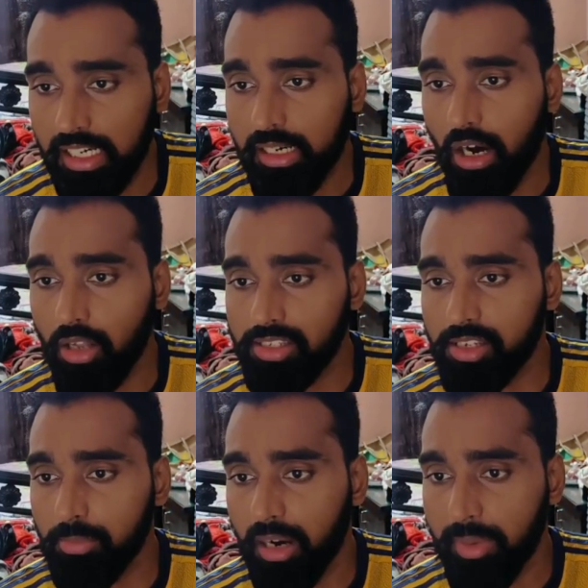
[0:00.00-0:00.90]

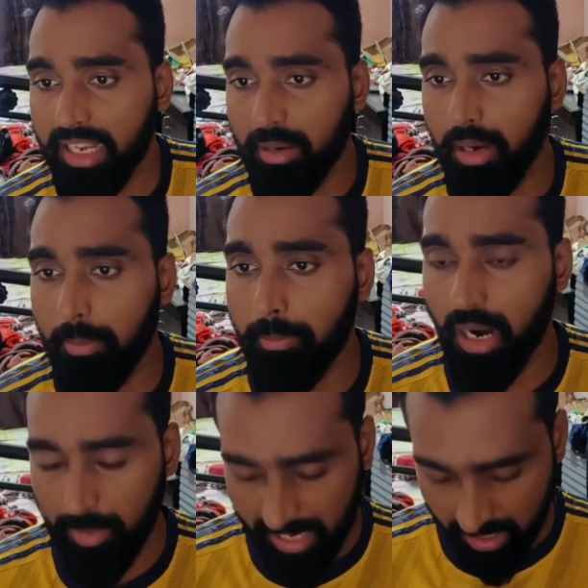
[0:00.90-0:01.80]
Also, Birmingham
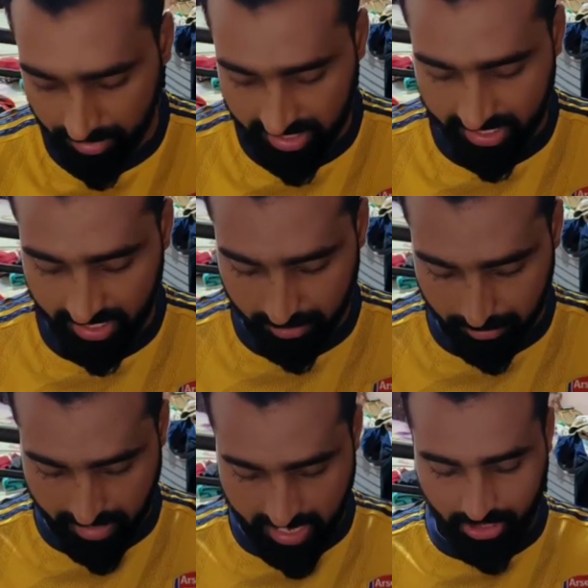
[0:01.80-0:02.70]
Birmingham City
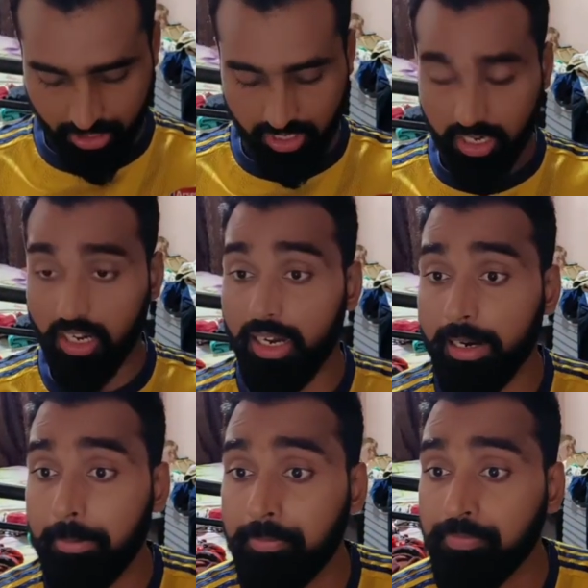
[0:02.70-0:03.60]
manager.
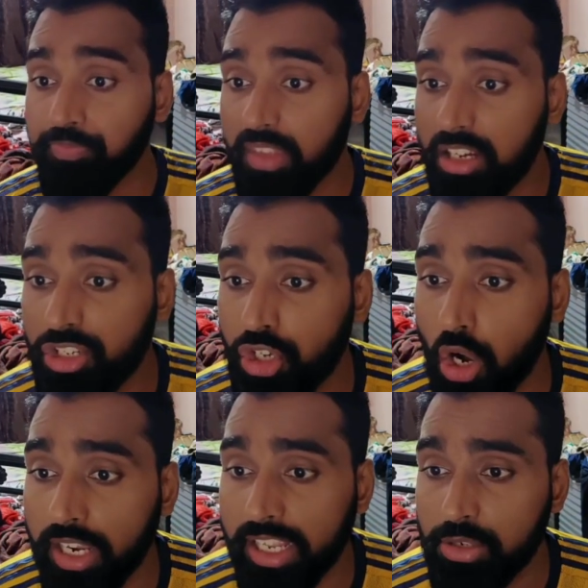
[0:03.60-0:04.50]
Um,
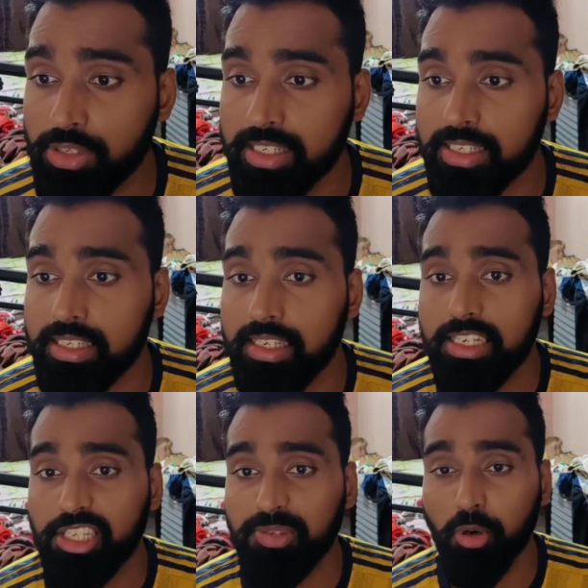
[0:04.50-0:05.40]
John Eustace
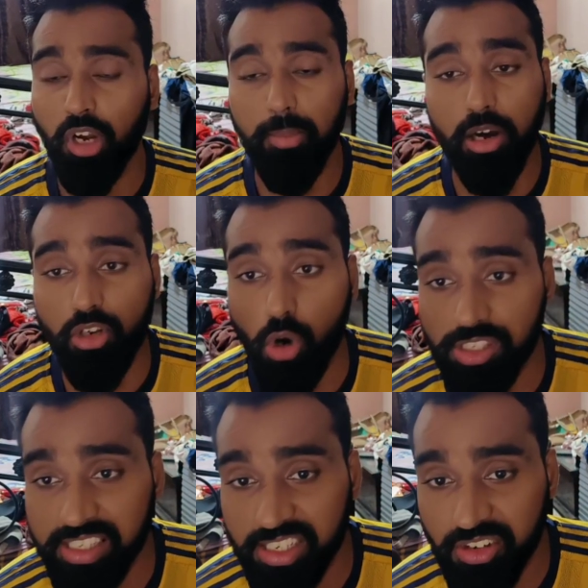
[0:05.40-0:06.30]
spoke about
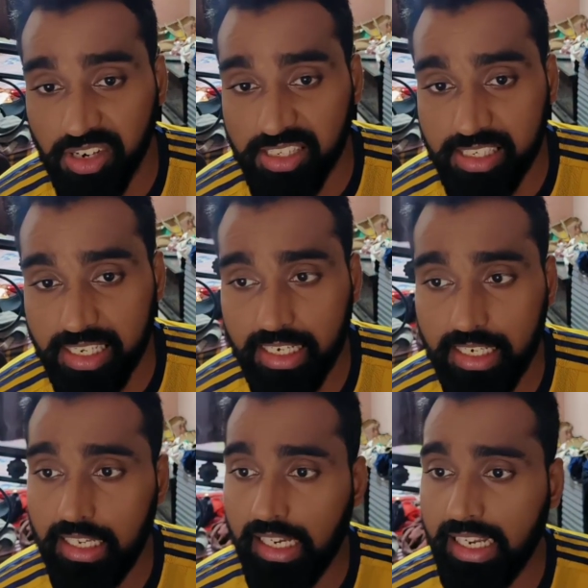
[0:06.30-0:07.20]
Austin Trusty.
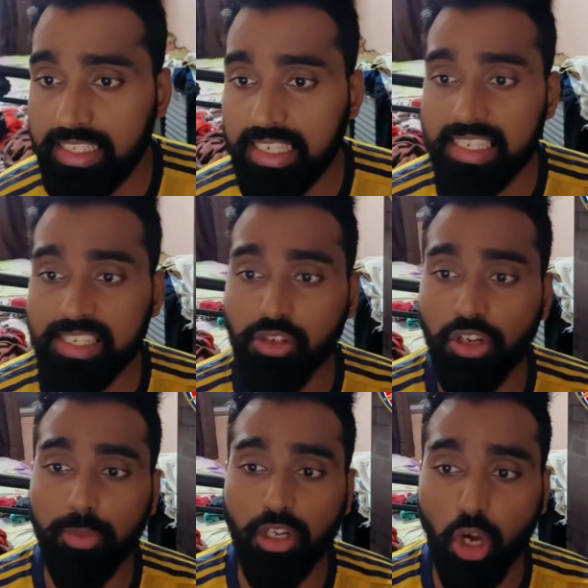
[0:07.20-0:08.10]
He says he's going
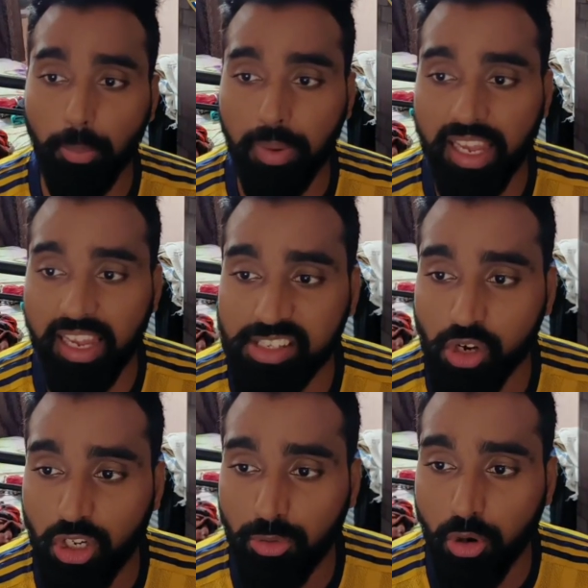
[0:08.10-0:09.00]
to be a top player. He's
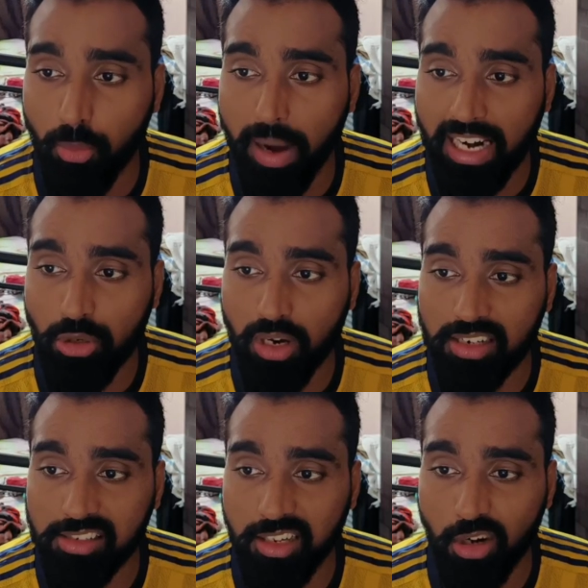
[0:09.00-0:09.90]
going to go back to
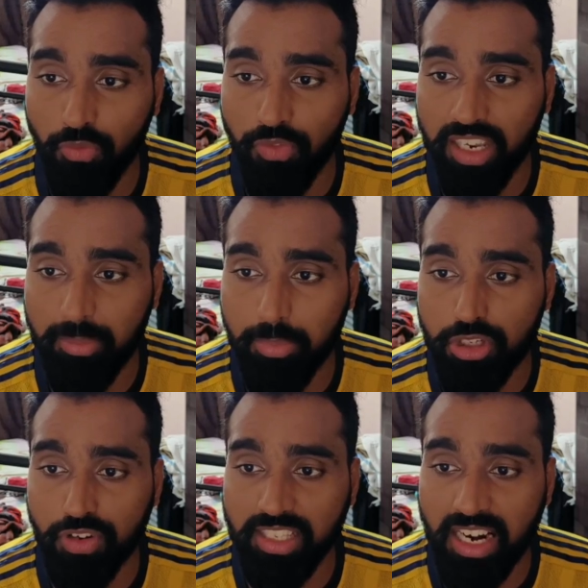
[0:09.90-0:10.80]
Arsenal and hopefully push
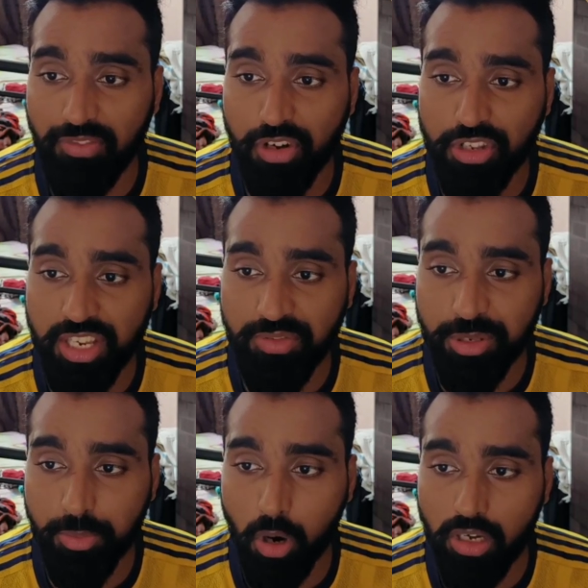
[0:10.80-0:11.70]
for that first team
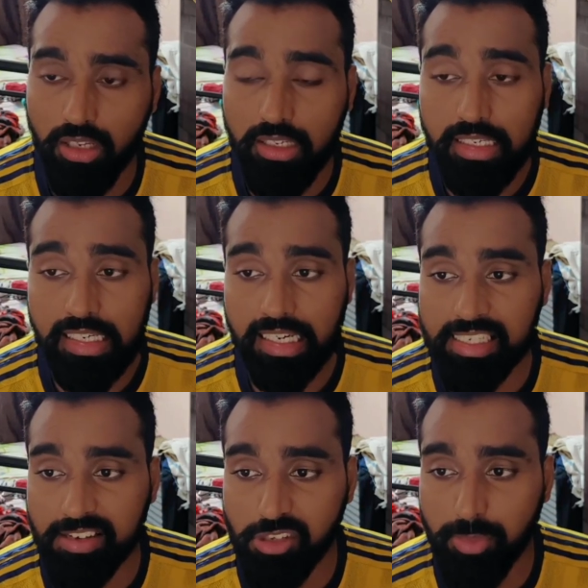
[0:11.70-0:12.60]
spot. He
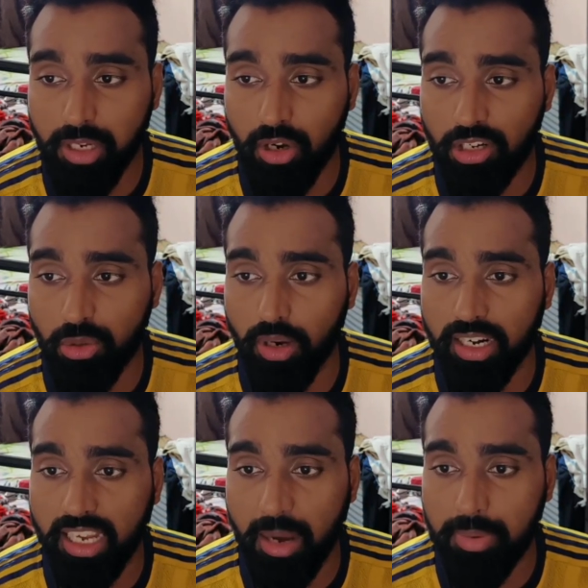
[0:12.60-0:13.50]
deserves to be going to the
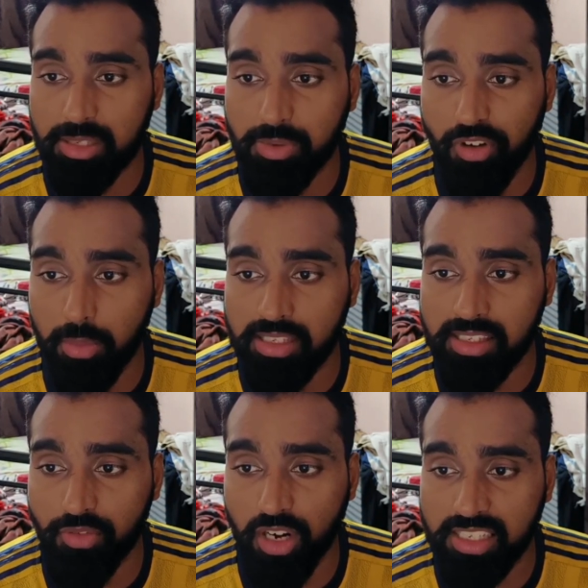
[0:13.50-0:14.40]
World Cup. His performance
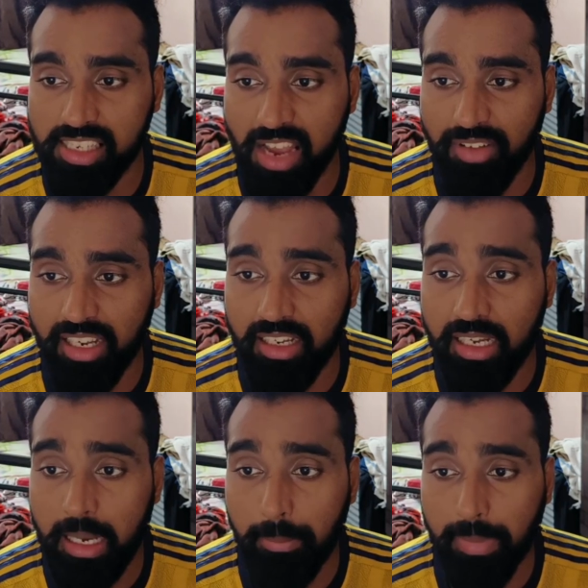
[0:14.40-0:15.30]
for us having
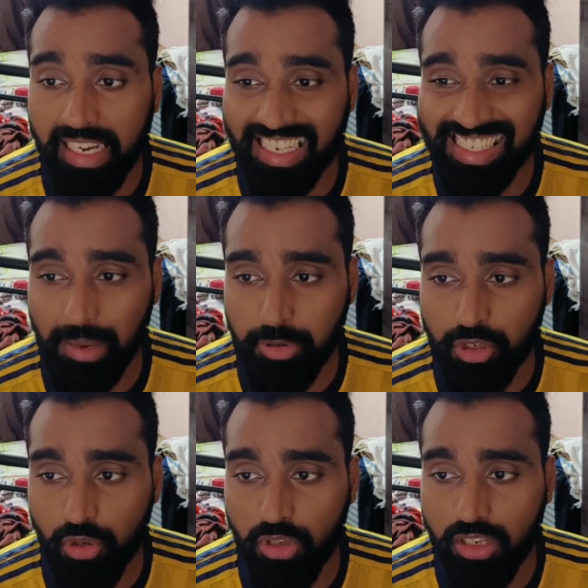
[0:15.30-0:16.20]
been
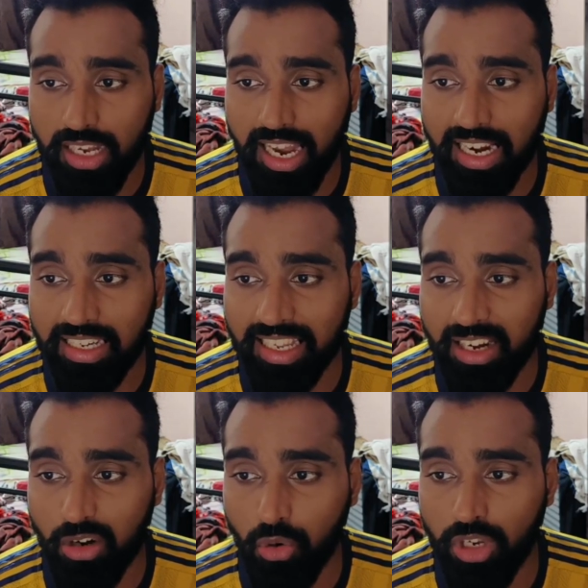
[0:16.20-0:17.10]
exceptional, and they
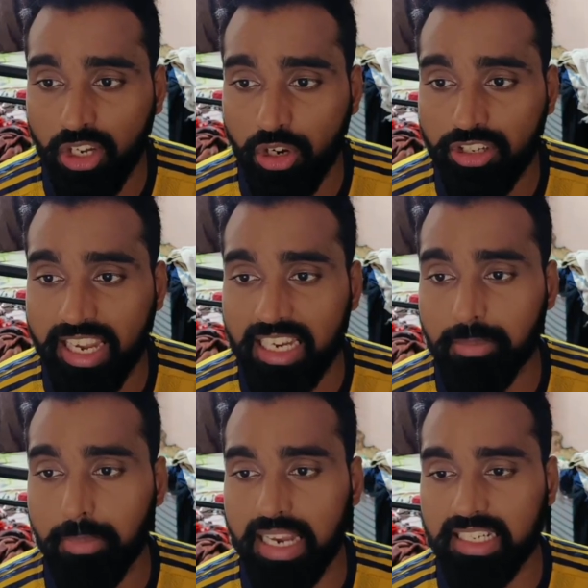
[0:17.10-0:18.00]
are only going to get
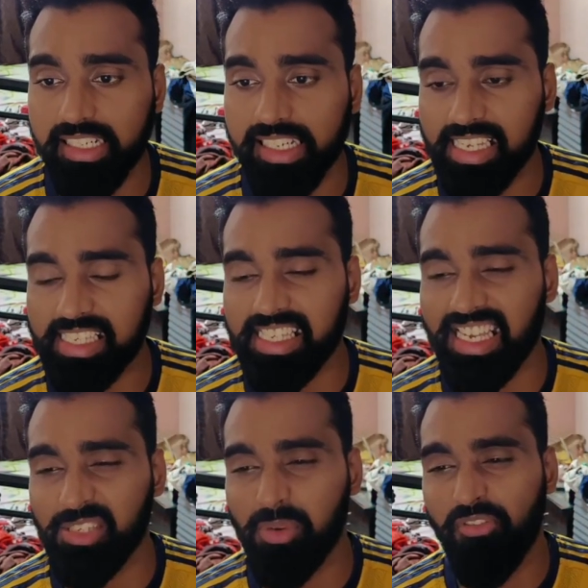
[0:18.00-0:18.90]
better. Yes, he
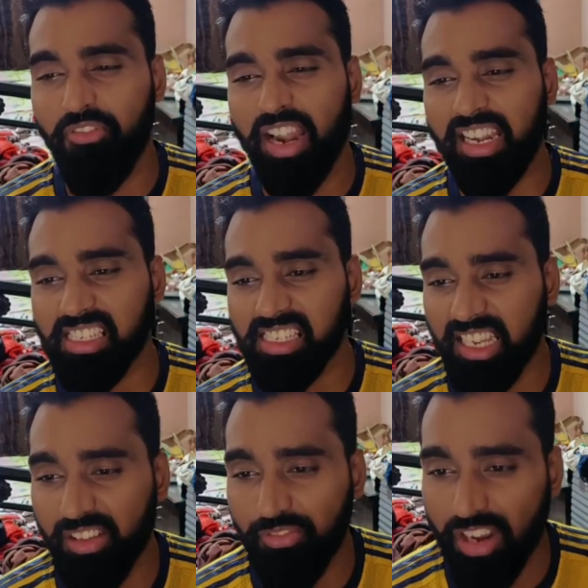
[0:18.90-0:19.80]
has been
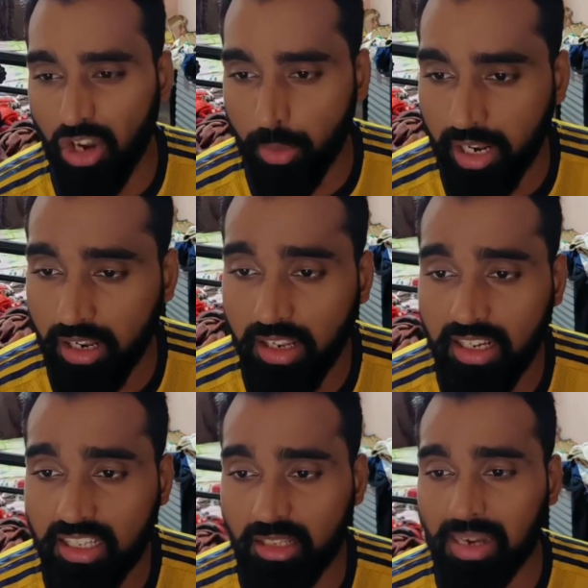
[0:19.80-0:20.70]
fantastically phenomenal.
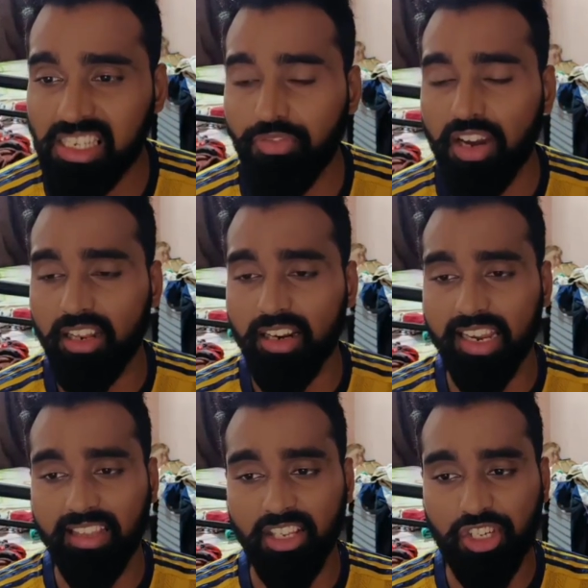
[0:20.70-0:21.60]
The best defender
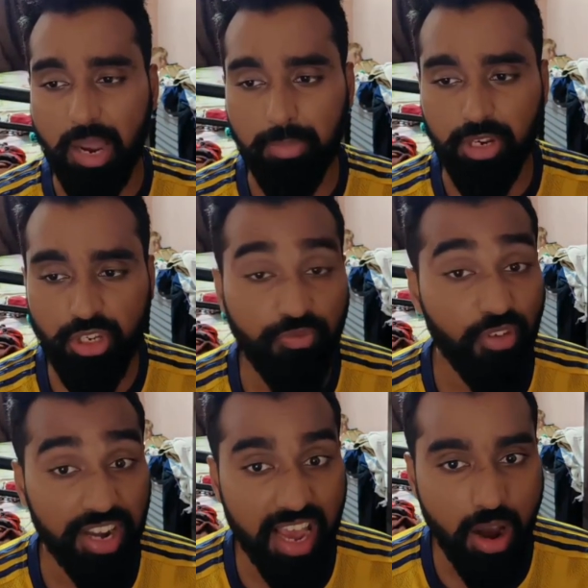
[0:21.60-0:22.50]
in the championship
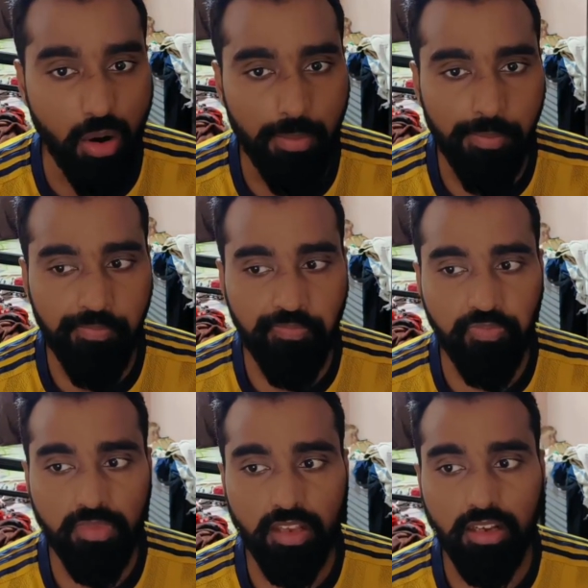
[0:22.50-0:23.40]
for now.
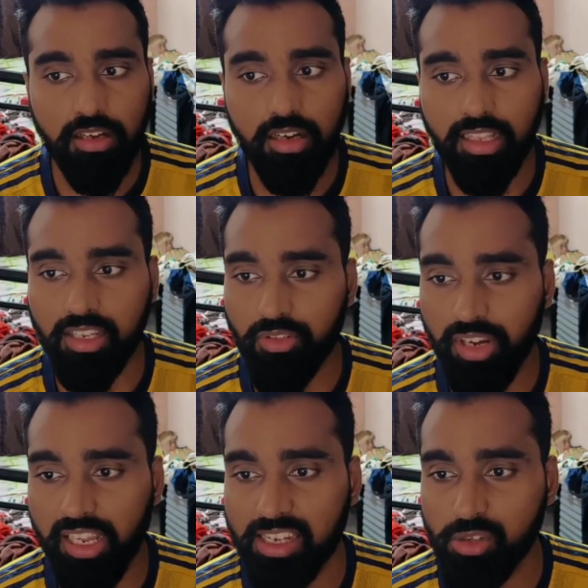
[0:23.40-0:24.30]
And that
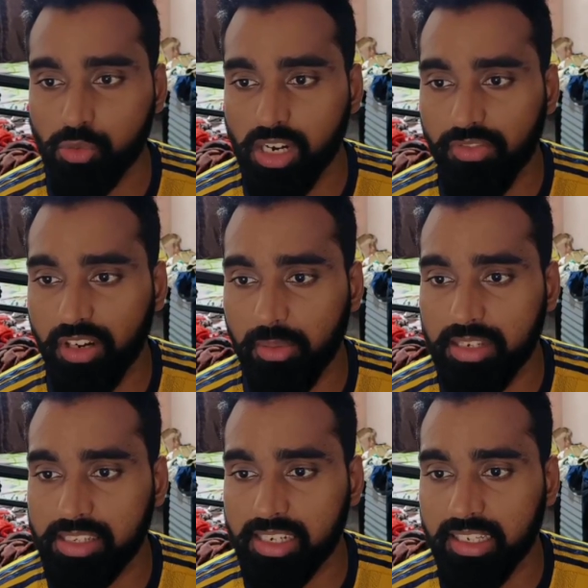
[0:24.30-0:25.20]
really has worked for him,
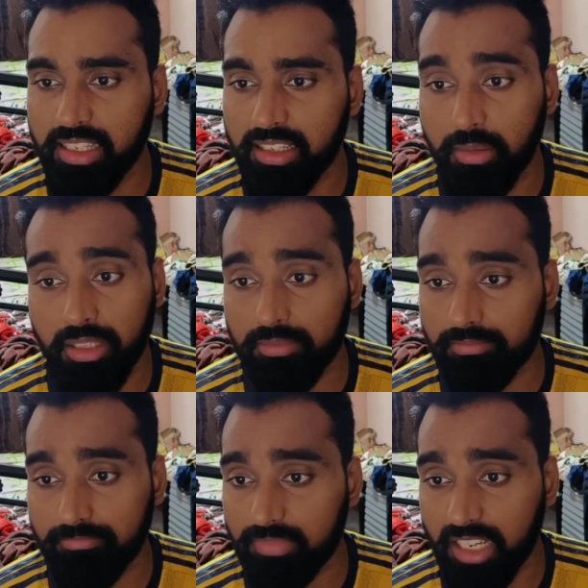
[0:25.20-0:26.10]
isn't it? I mean,
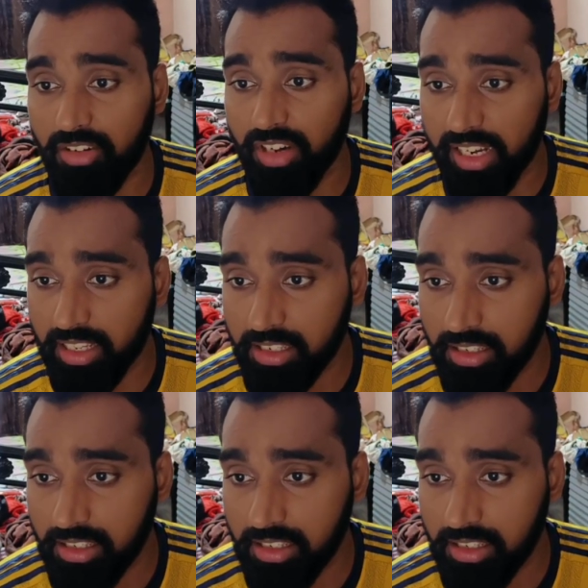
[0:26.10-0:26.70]
it really did.